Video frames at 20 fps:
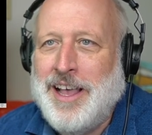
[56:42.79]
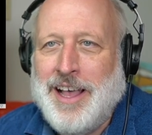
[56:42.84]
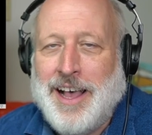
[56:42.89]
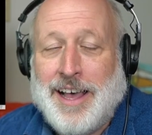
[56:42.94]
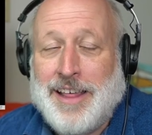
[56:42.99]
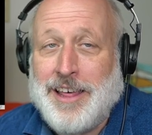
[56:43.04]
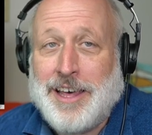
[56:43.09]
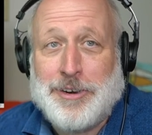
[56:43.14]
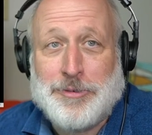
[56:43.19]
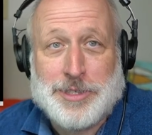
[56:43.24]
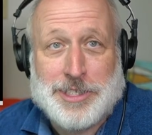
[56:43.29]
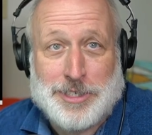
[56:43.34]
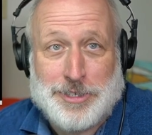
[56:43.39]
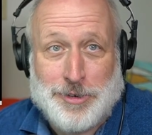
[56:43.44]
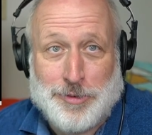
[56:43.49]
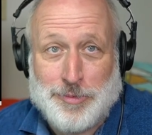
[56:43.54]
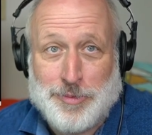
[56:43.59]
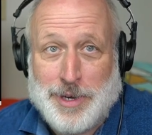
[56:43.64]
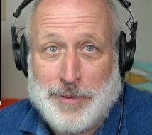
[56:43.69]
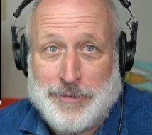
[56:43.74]
I thought it was a
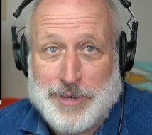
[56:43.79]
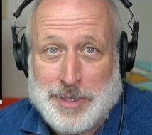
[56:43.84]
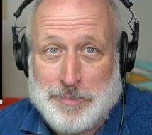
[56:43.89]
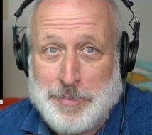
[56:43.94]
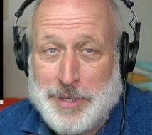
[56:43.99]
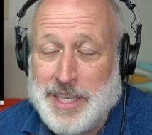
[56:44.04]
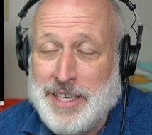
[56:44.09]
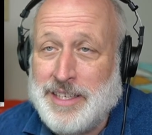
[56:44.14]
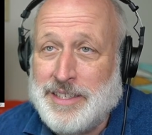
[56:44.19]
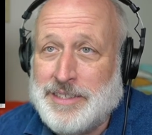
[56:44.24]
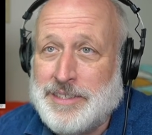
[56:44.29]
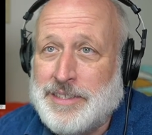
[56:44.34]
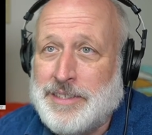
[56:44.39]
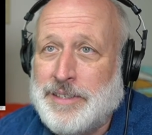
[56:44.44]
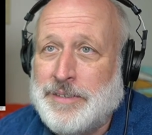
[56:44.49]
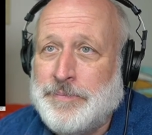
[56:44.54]
terrific piece.